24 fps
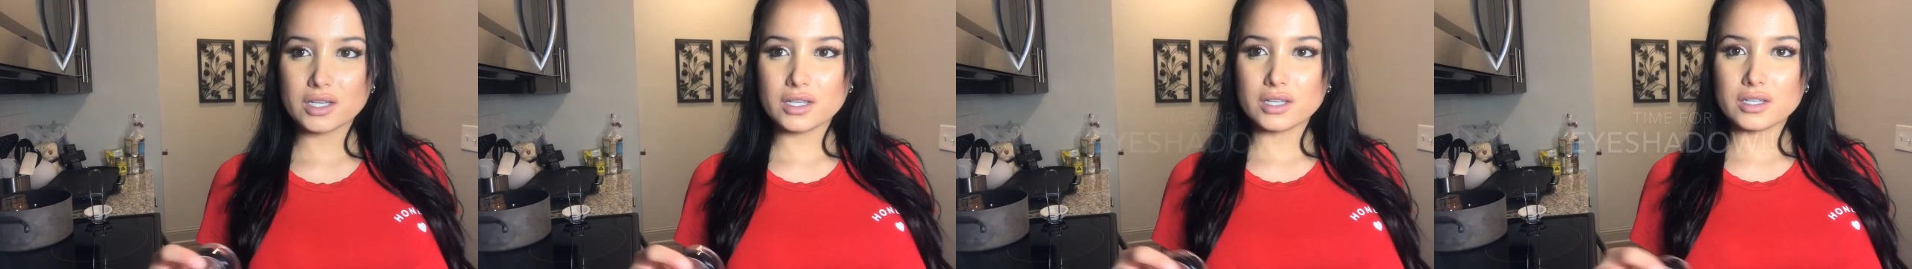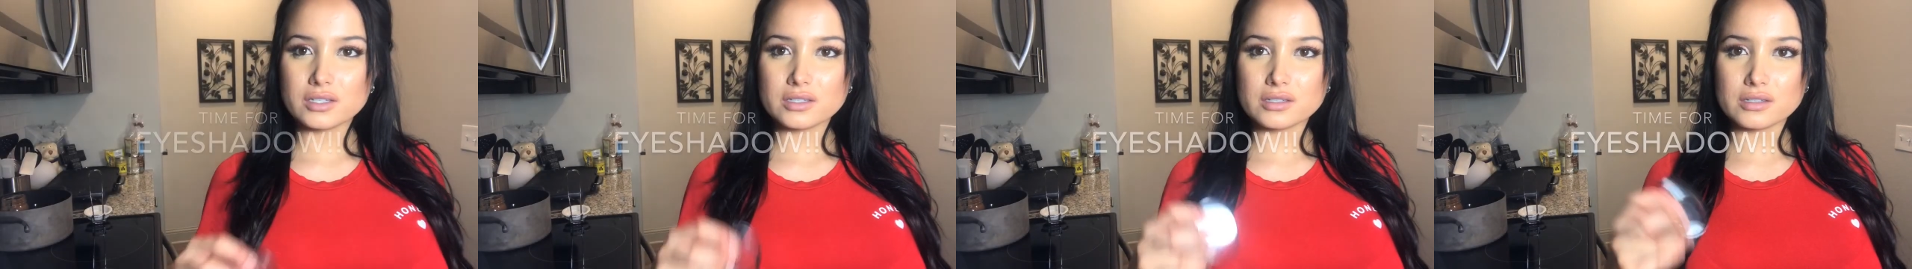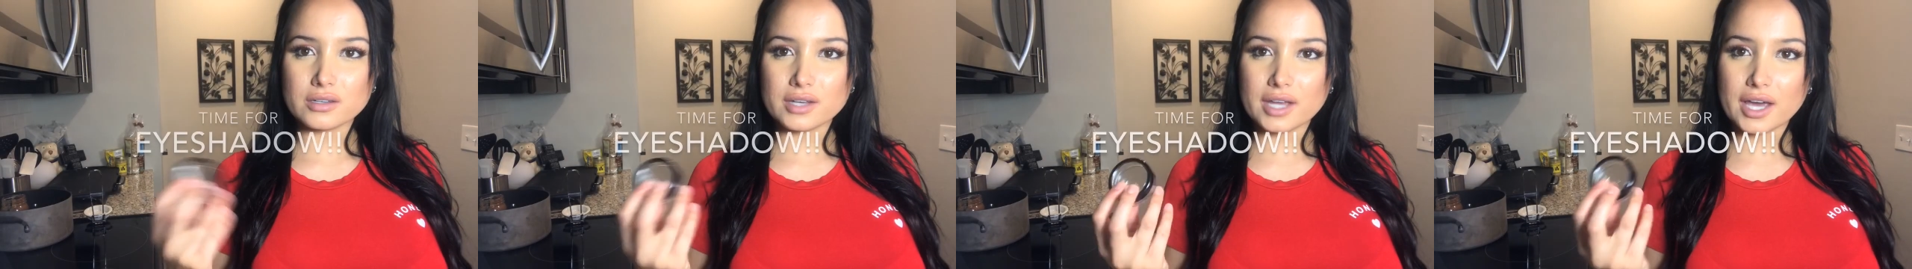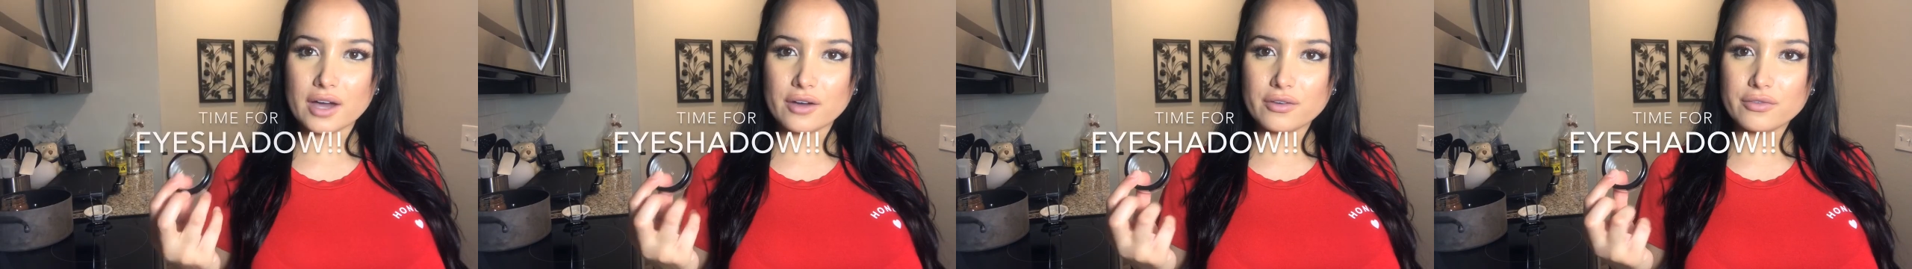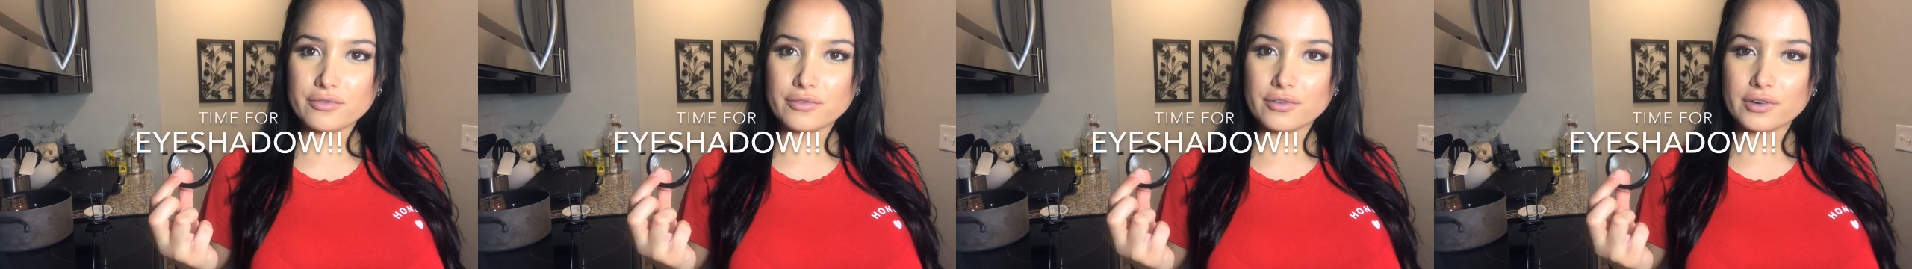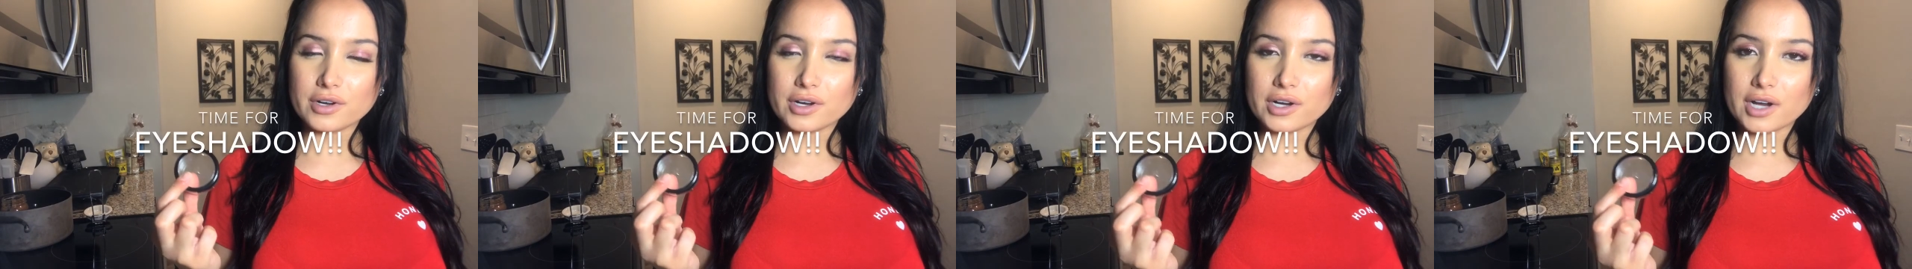So now
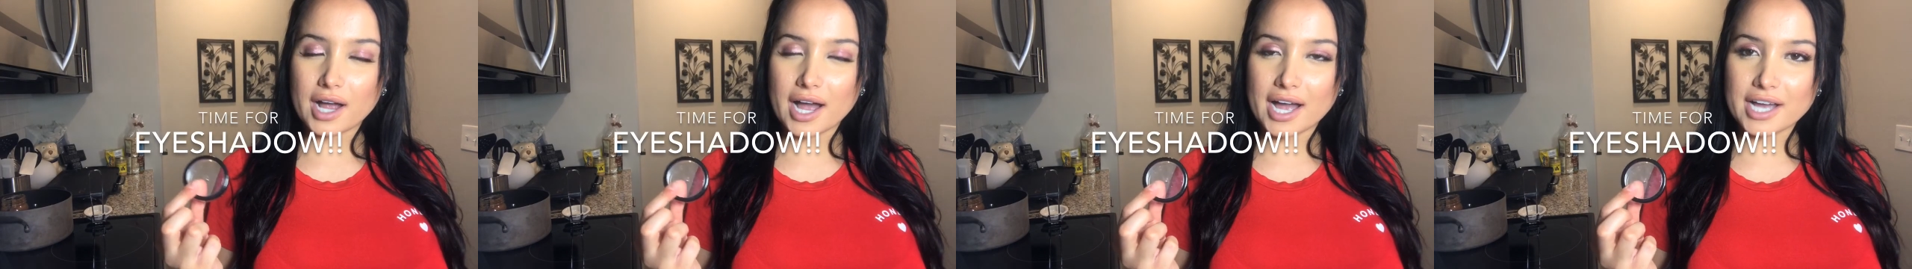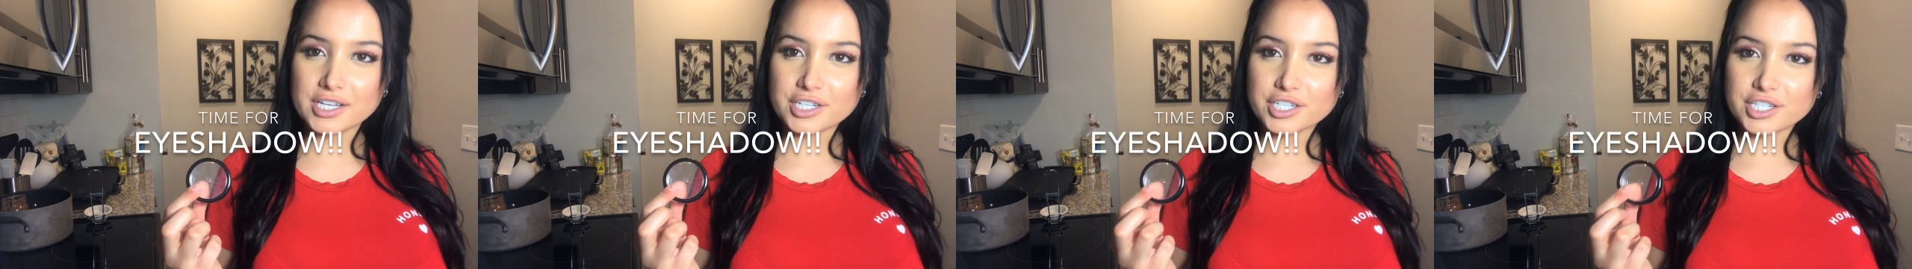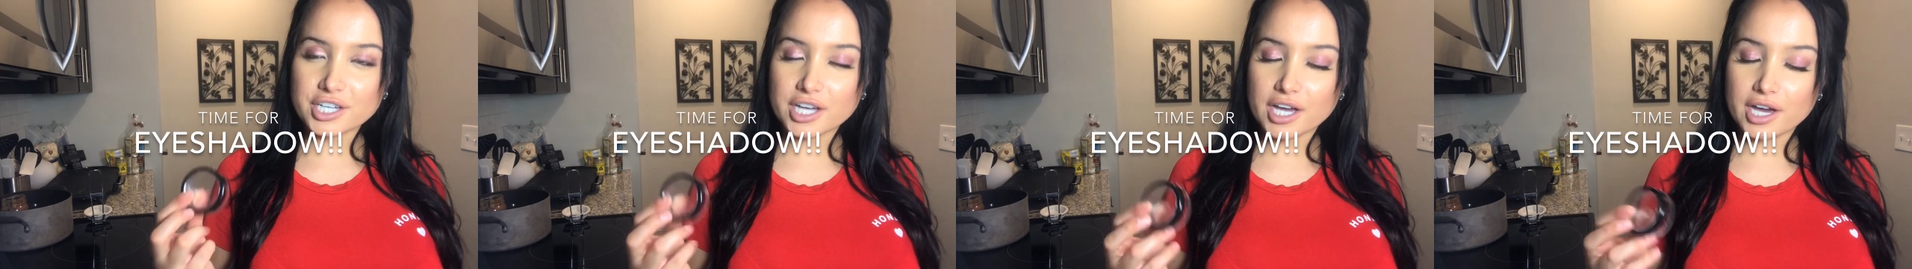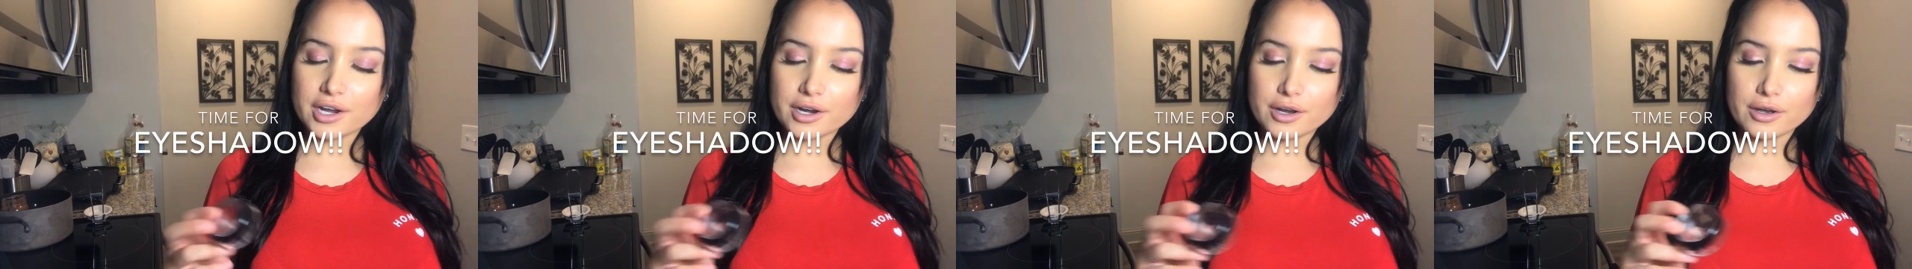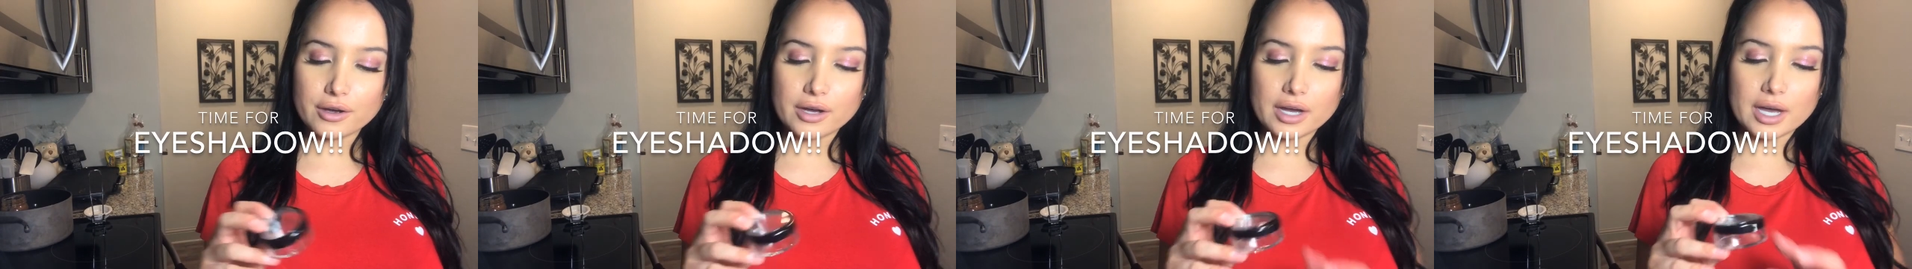for eyeshadow,